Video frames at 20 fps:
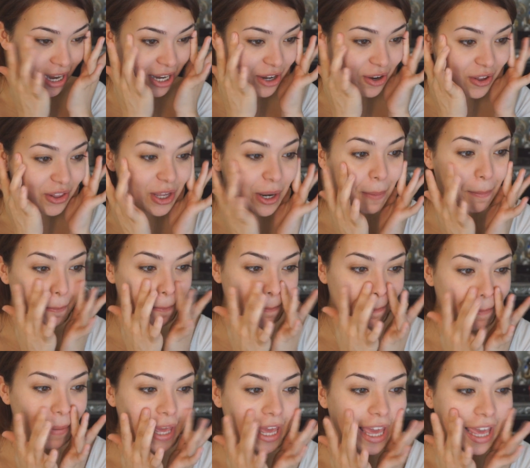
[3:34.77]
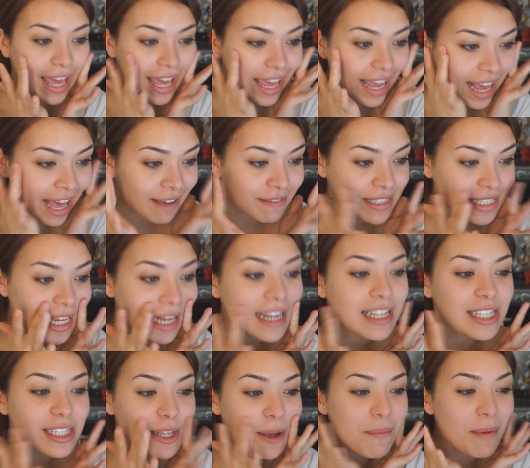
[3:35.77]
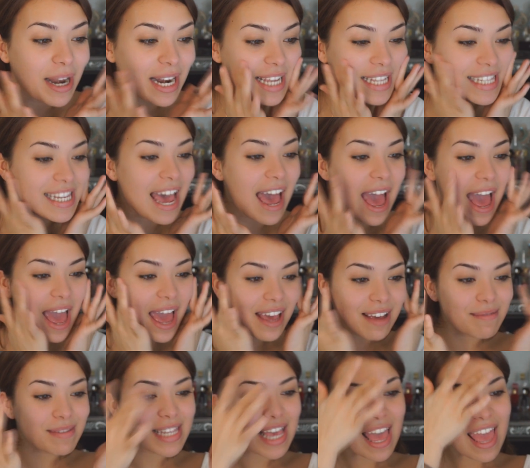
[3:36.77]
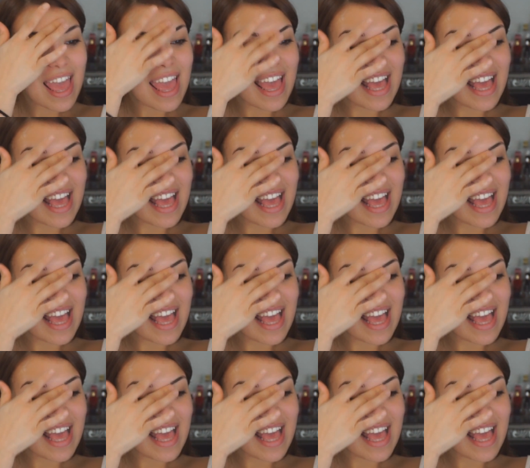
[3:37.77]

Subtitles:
I know they're big. I've said it so many times.